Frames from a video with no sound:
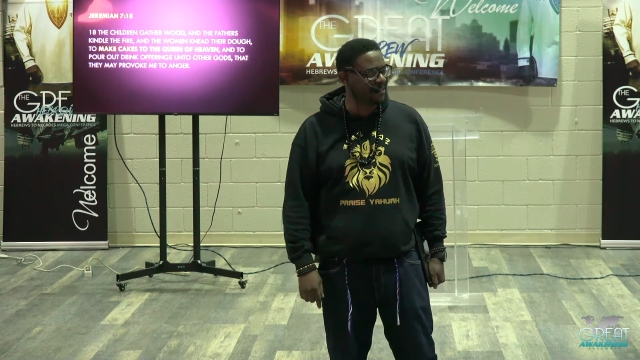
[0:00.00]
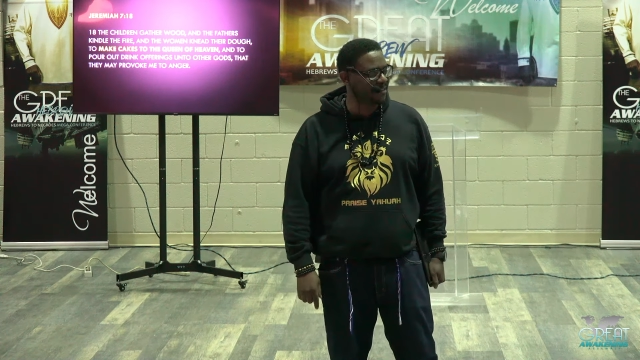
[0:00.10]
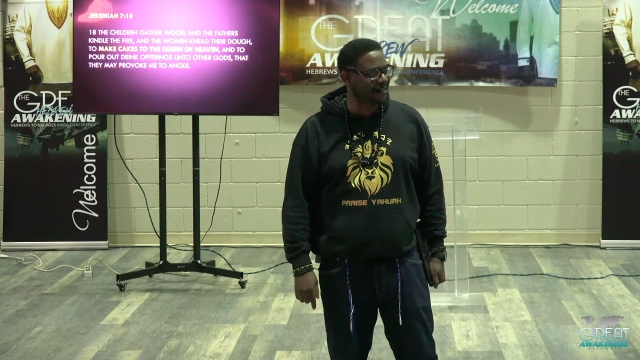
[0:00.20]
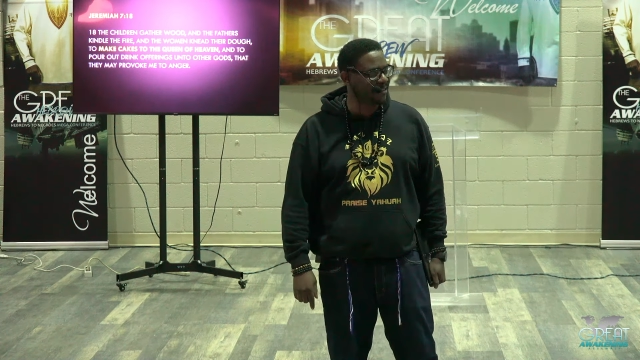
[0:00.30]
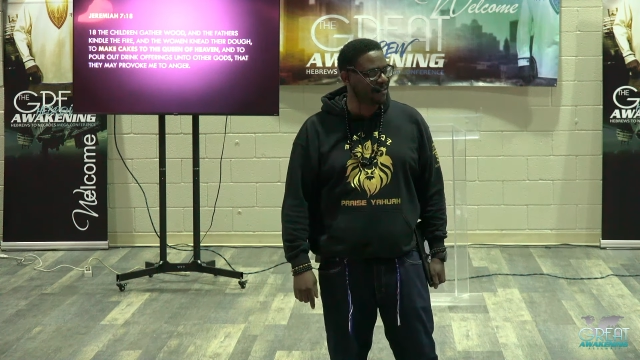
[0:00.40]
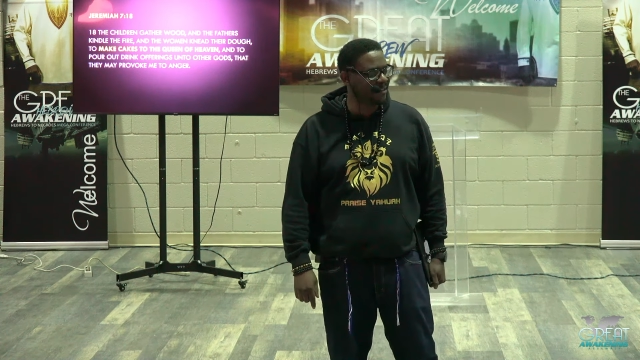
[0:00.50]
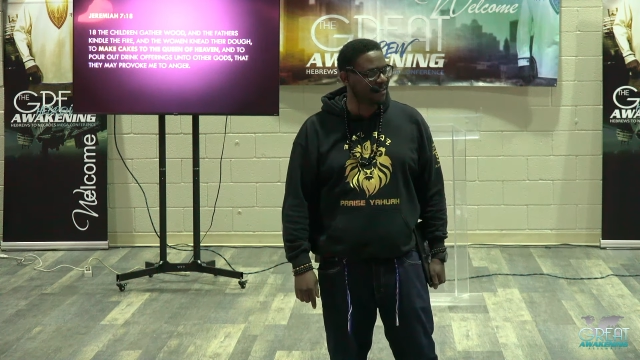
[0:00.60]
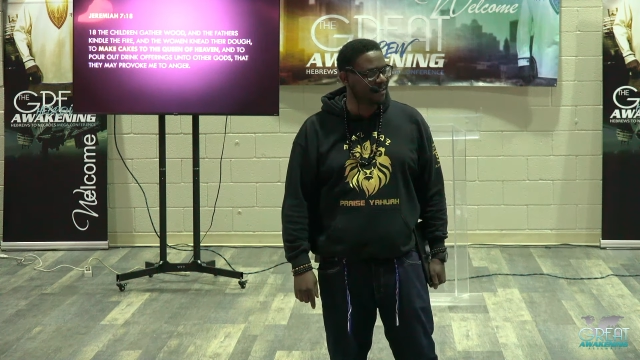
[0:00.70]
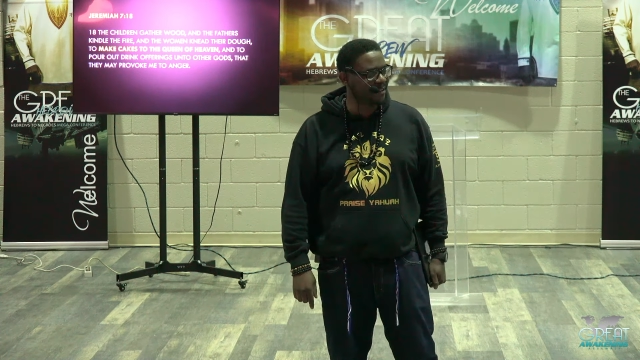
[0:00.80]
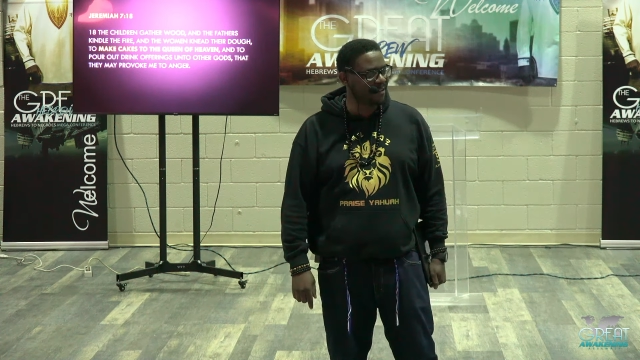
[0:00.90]

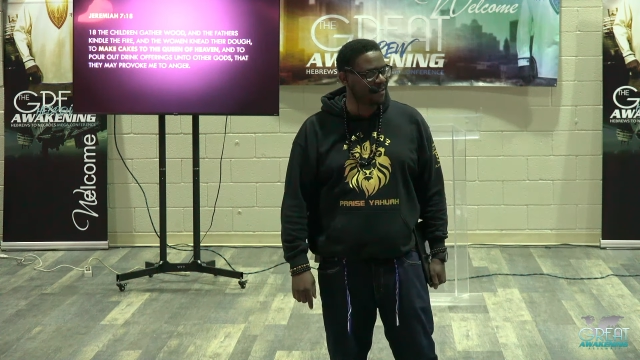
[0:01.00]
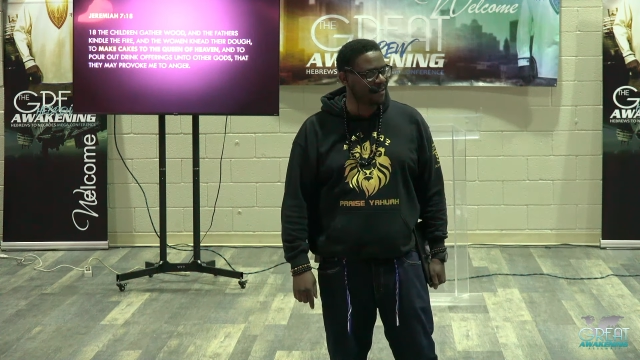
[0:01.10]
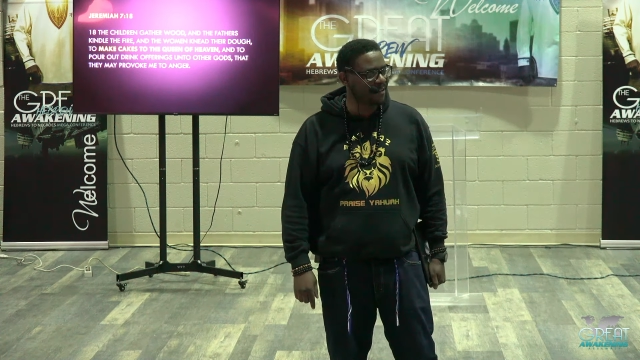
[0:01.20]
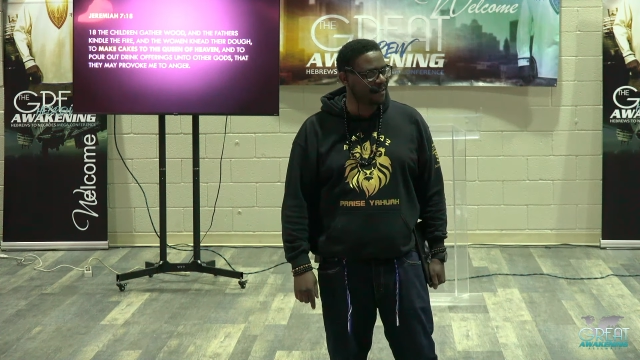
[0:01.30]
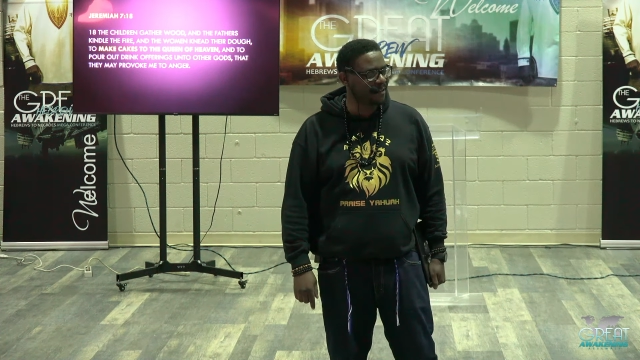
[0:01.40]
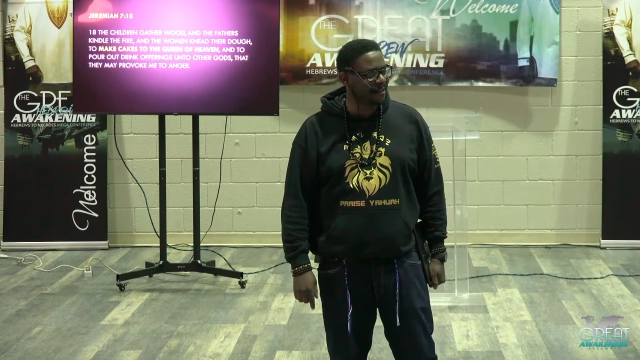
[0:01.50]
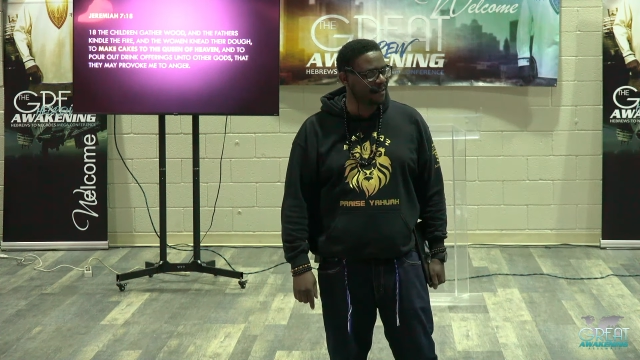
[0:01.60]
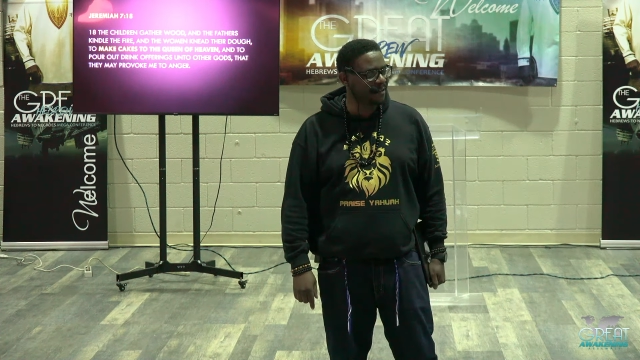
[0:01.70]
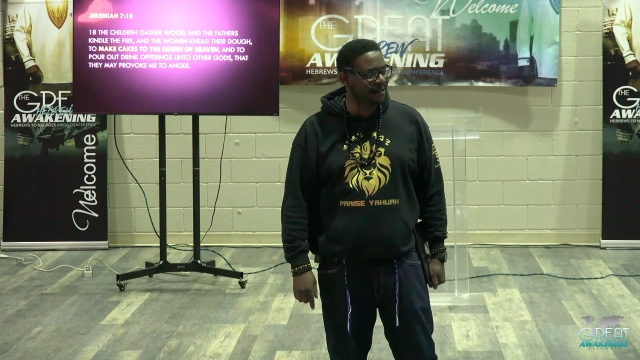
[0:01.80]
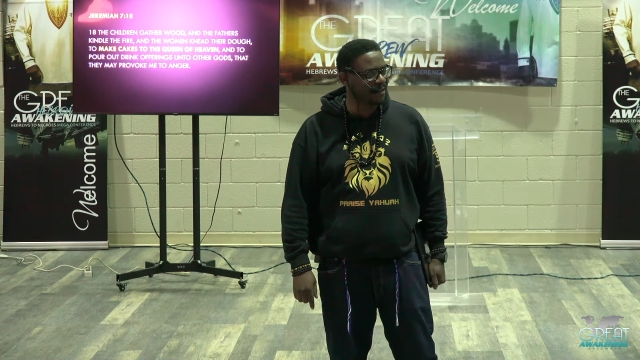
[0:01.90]

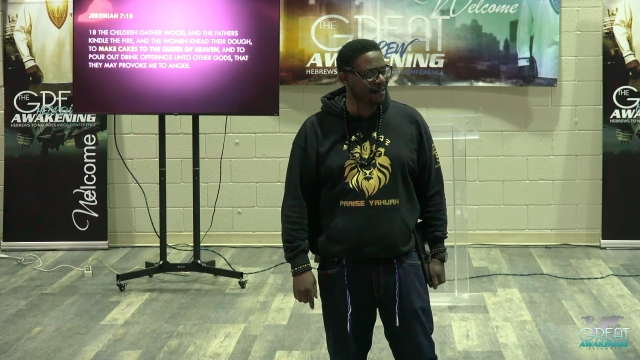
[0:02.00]
(silence)